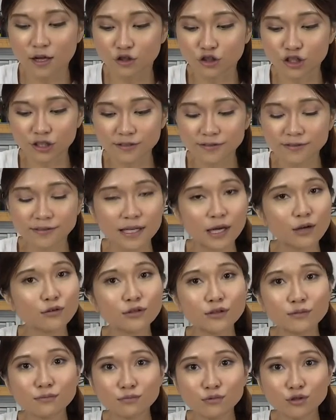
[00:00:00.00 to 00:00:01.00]
Just
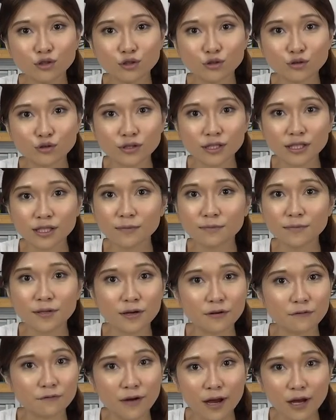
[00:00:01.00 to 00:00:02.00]
tell them to keep
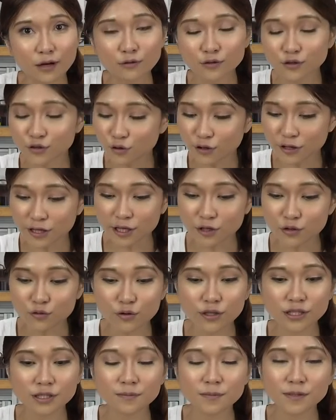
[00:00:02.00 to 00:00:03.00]
their files on a
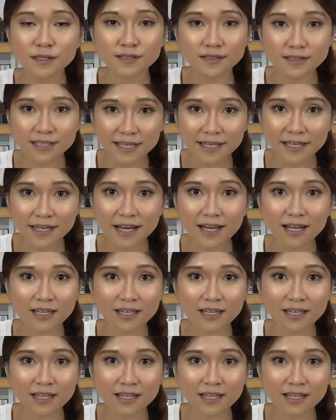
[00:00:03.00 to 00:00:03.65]
USB stick